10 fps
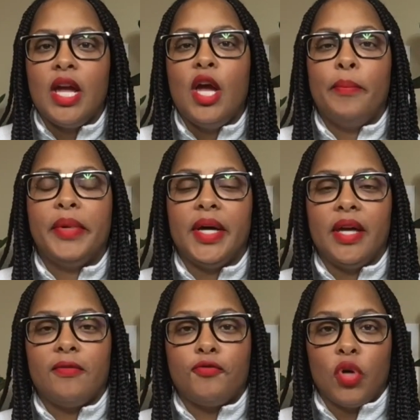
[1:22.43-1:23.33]

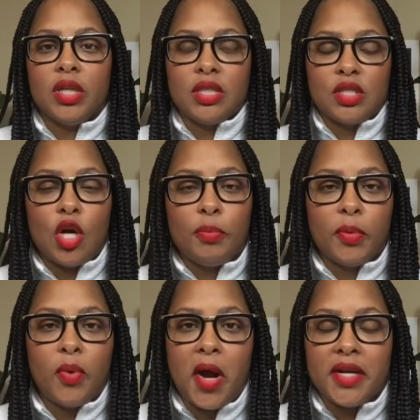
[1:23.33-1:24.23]
But for the sole
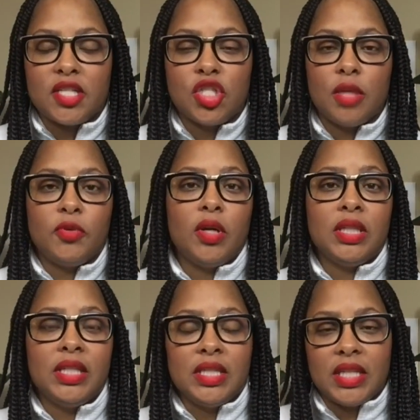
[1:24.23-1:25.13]
proprietorship, you only
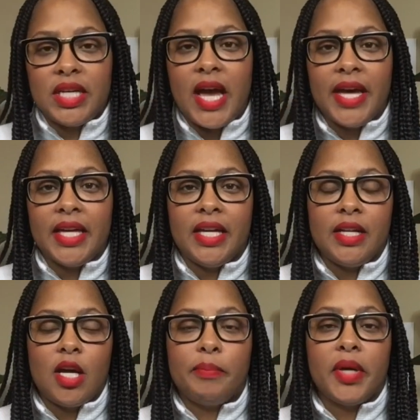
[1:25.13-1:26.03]
need the E I N
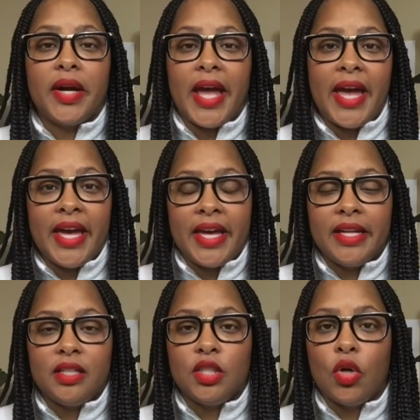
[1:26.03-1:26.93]
number and
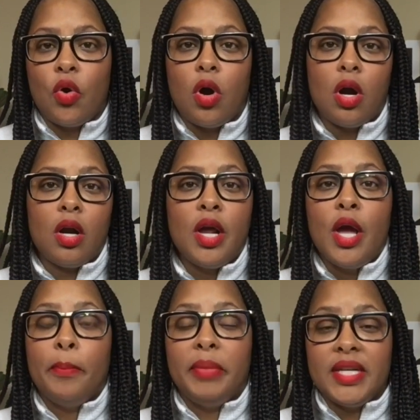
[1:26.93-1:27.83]
your
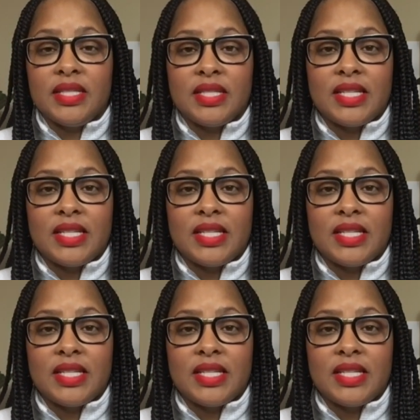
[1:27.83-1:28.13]
business